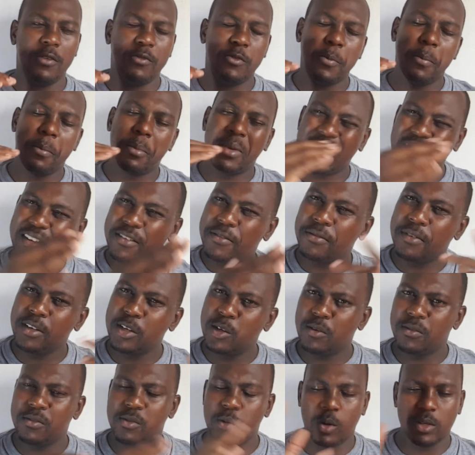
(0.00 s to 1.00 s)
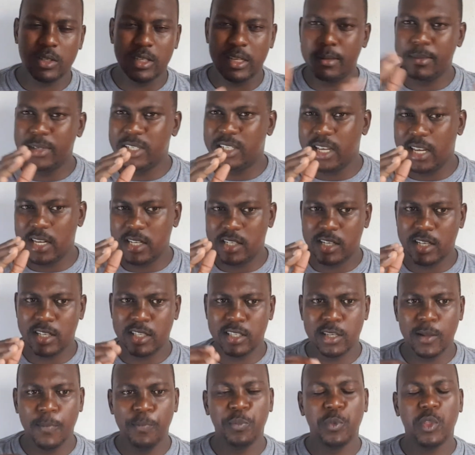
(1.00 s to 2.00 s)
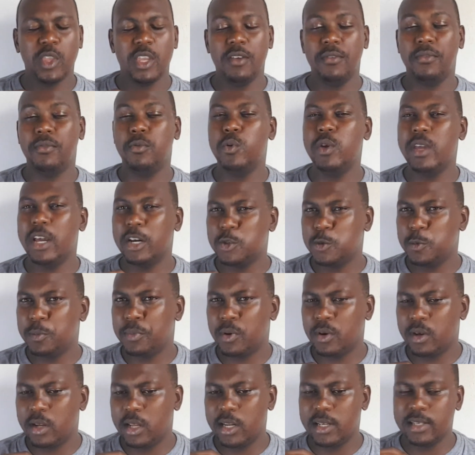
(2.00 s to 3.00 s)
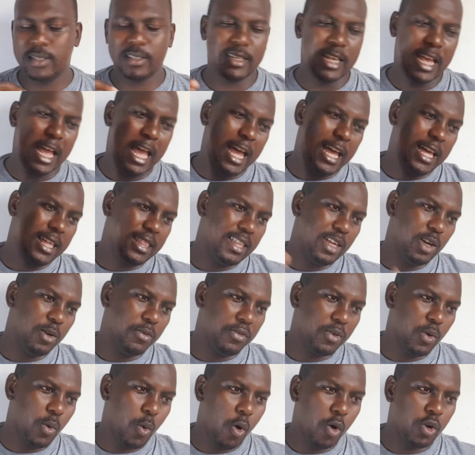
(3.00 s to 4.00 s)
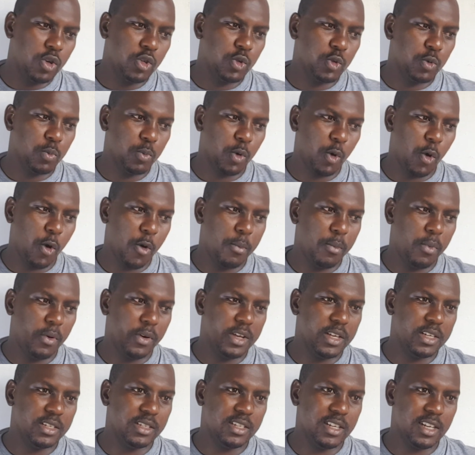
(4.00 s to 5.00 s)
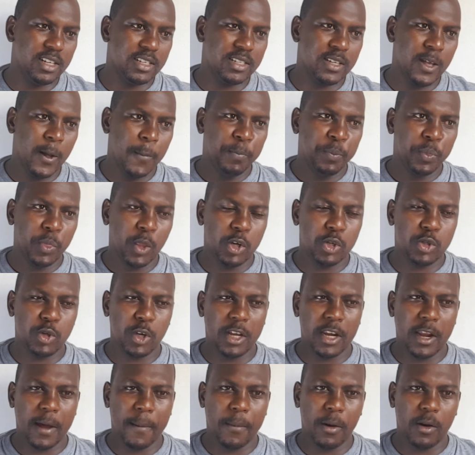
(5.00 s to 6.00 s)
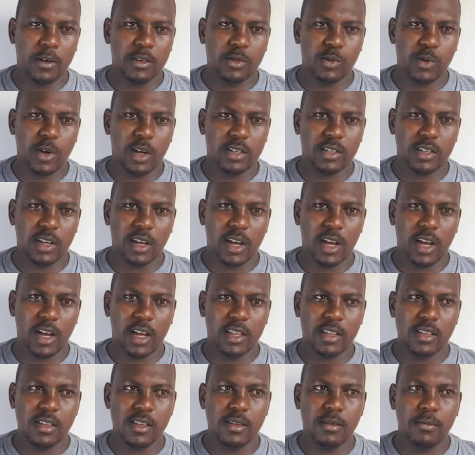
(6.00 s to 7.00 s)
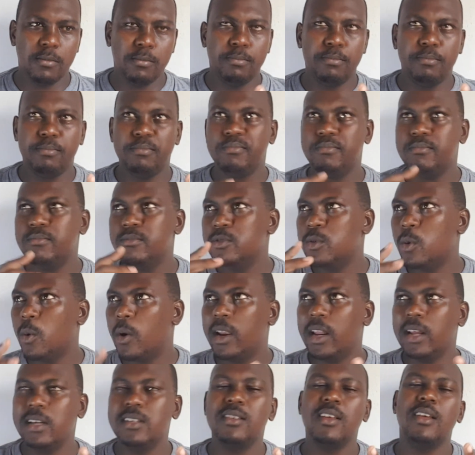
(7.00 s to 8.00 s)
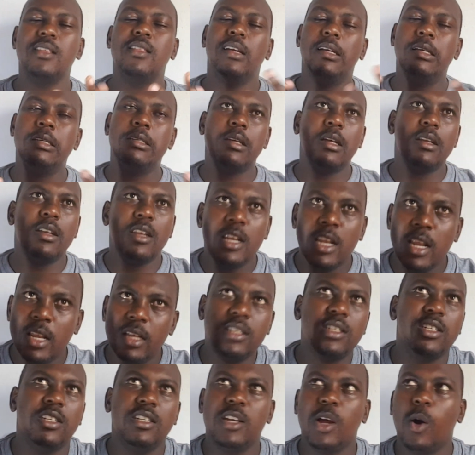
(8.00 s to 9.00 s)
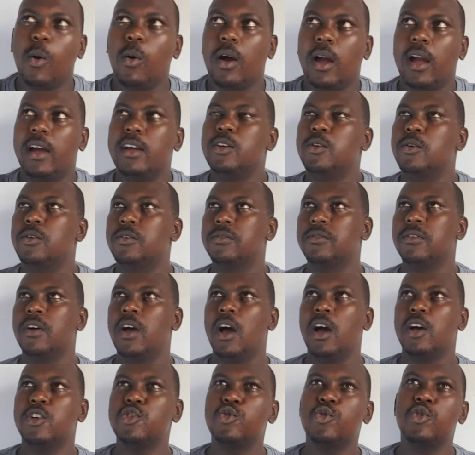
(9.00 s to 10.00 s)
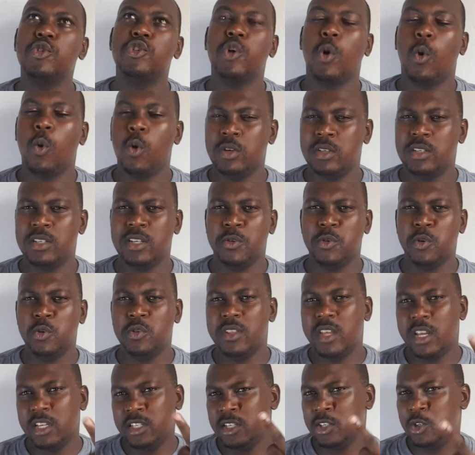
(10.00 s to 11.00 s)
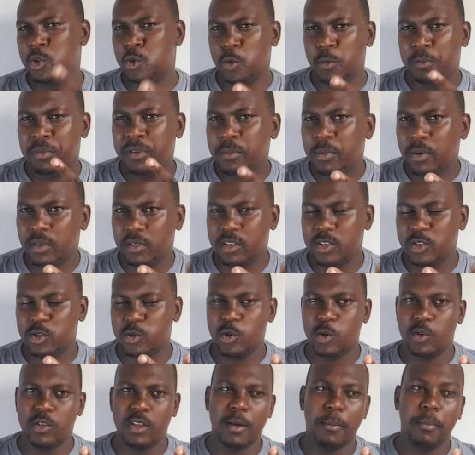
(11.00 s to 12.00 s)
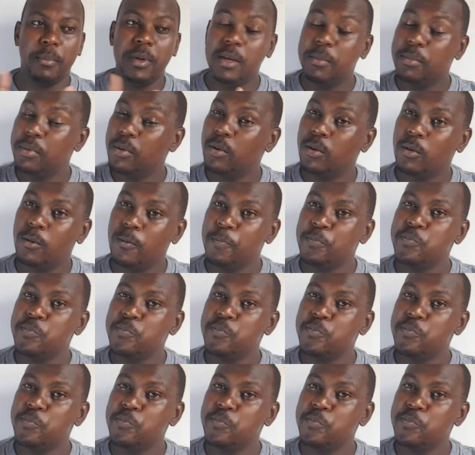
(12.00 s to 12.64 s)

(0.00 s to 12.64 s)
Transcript: to break free of those limitations if we are to progress. Then if you go on to Murombo, he's just talking about the international kind of social construct. There are just two people in this world. There are people